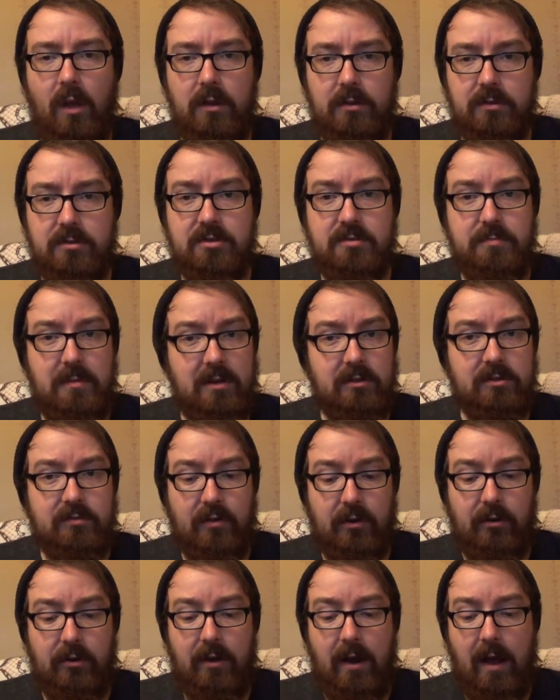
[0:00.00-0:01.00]
smells
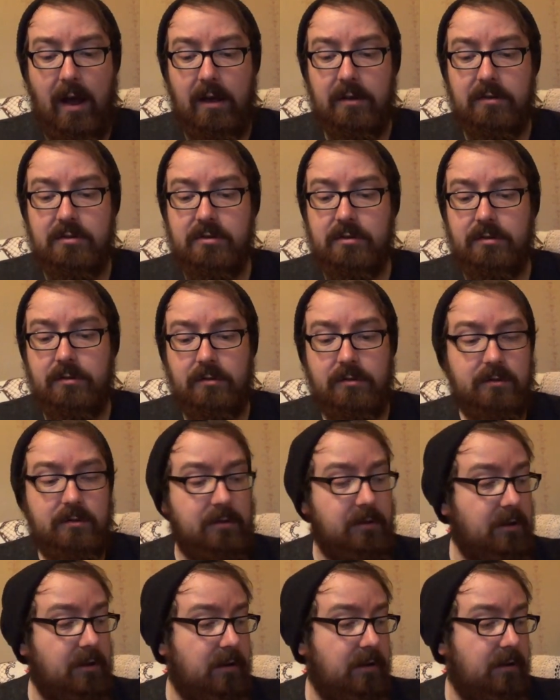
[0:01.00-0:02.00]
very nice,
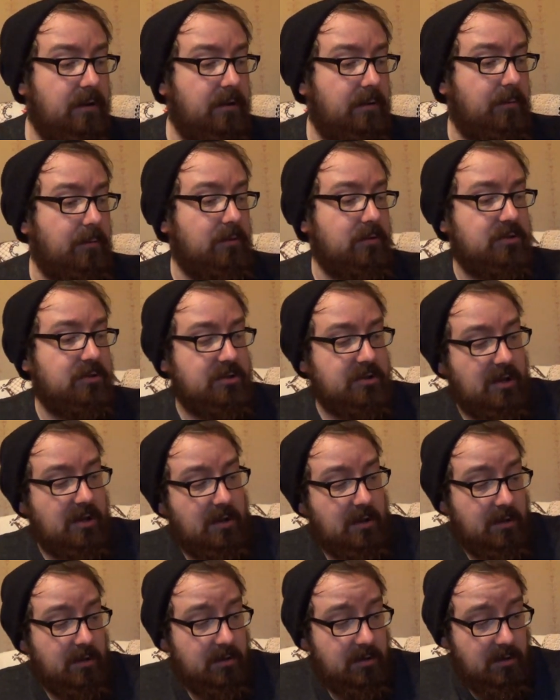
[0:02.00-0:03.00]
I must say,
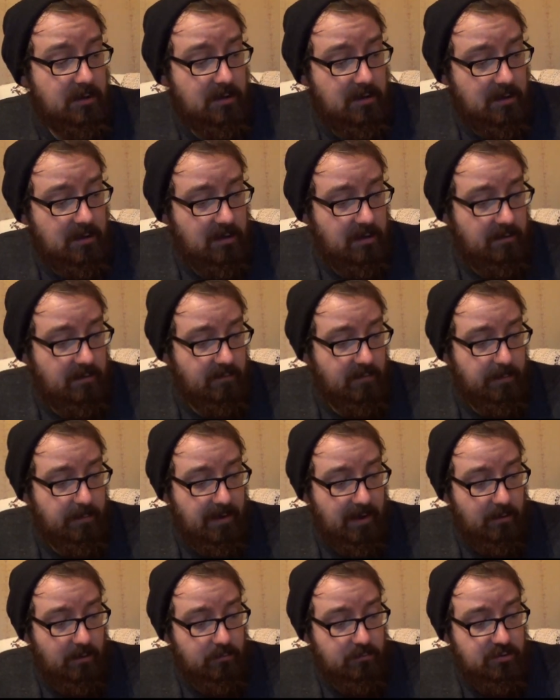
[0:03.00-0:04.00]
in the
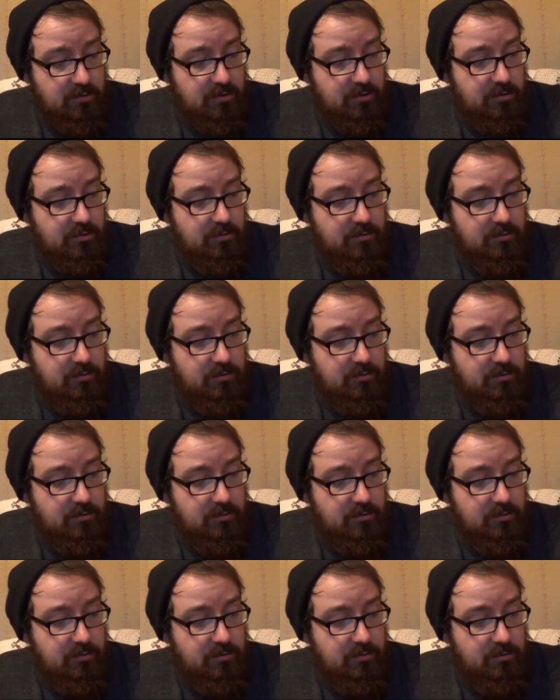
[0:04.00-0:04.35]
pouch.